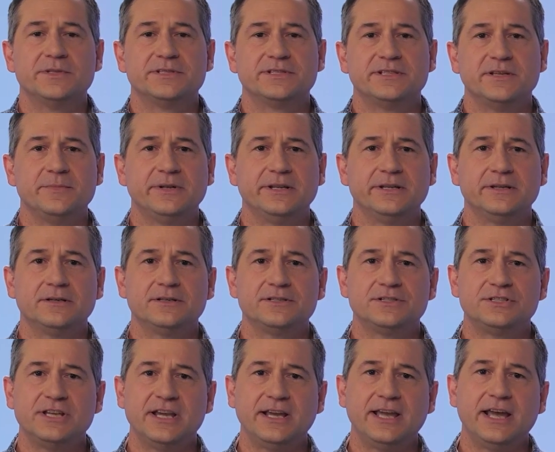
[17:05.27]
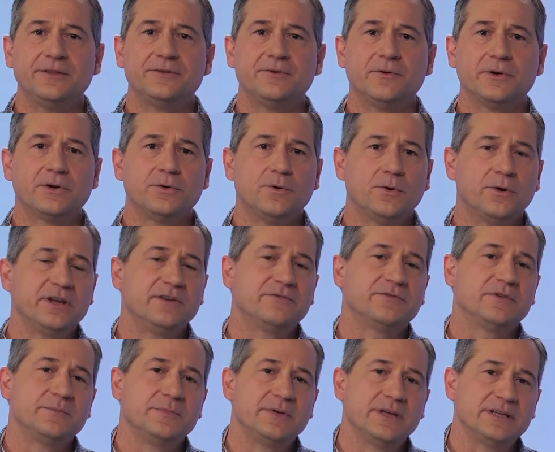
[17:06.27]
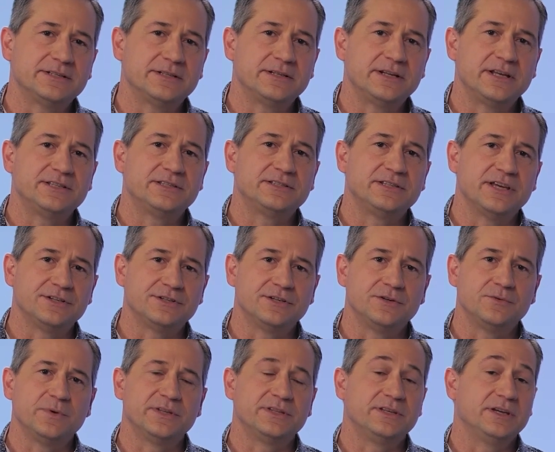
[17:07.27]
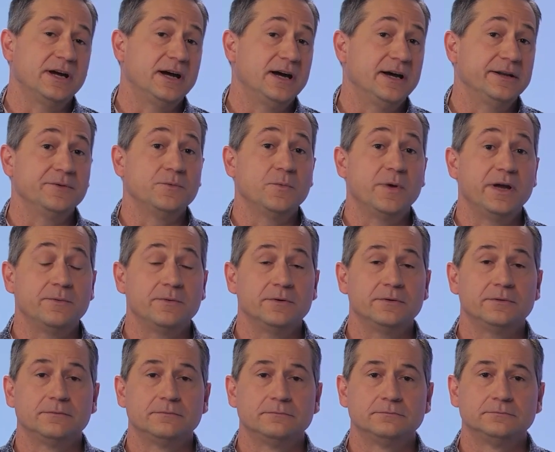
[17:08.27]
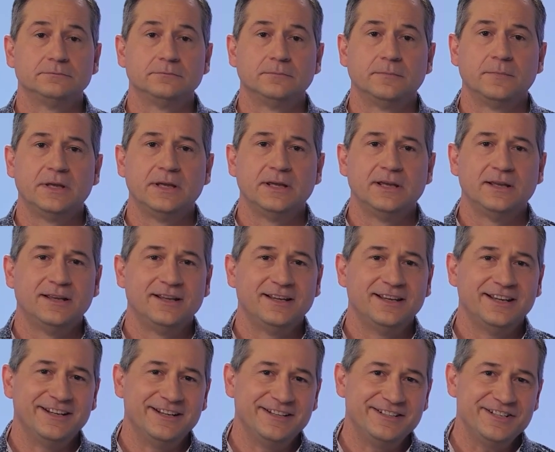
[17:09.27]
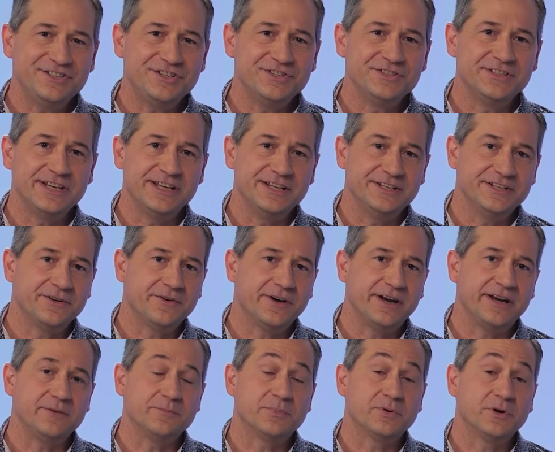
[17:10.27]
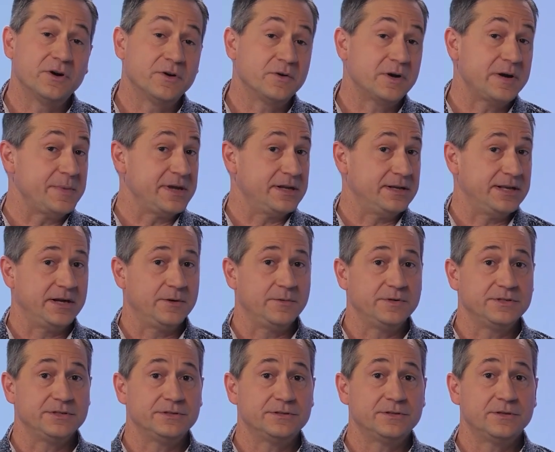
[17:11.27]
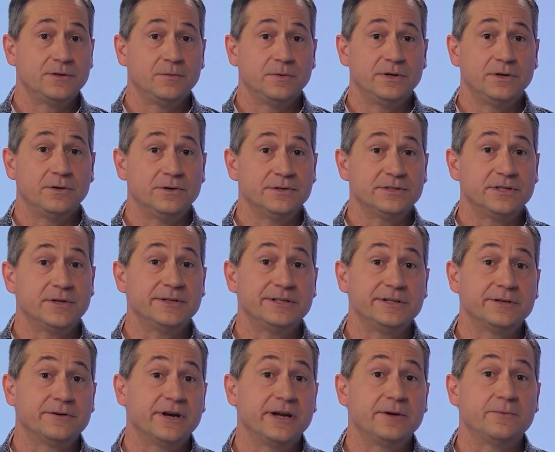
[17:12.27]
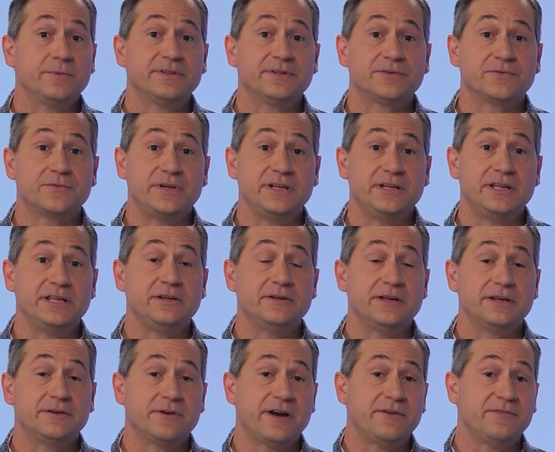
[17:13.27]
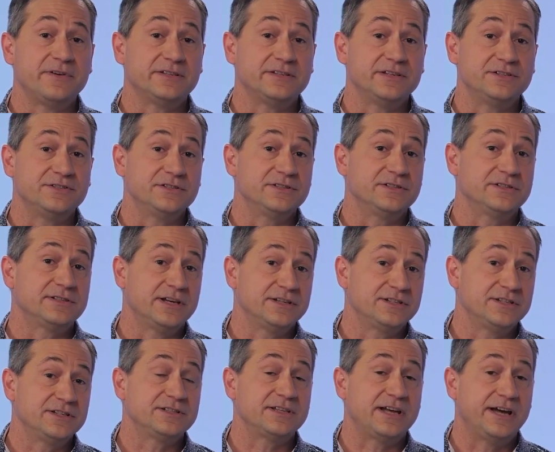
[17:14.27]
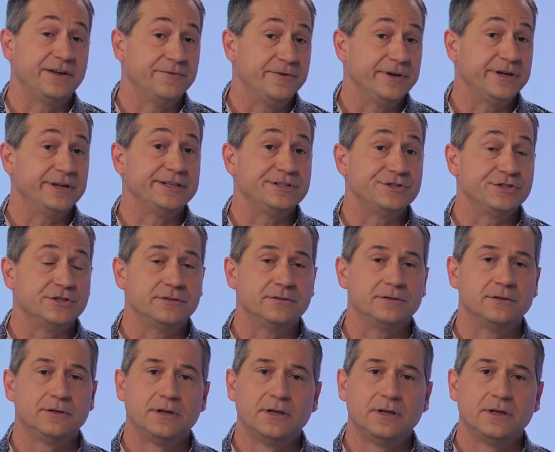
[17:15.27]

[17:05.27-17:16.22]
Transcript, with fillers: with Simulink, check out the recording from yesterday's session with Yarn and Weiwu. In addition to integrating programming languages, we also integrate with 3D graphics engines such as Unreal Engine.